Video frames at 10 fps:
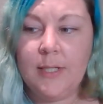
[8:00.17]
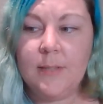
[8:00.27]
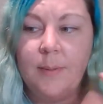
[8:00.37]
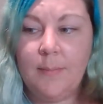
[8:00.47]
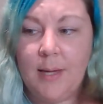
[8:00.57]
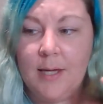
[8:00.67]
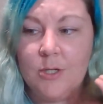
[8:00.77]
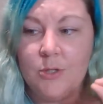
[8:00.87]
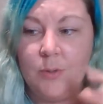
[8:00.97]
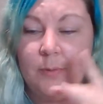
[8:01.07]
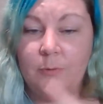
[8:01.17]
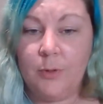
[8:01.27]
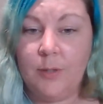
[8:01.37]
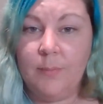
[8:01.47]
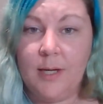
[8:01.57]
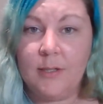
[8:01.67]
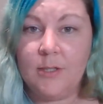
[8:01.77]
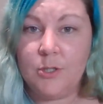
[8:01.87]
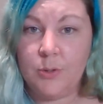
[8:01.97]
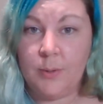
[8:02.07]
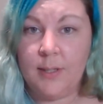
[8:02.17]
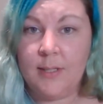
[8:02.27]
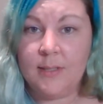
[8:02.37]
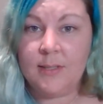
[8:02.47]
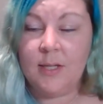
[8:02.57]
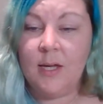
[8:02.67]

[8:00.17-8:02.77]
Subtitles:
to be making sure before you make this choice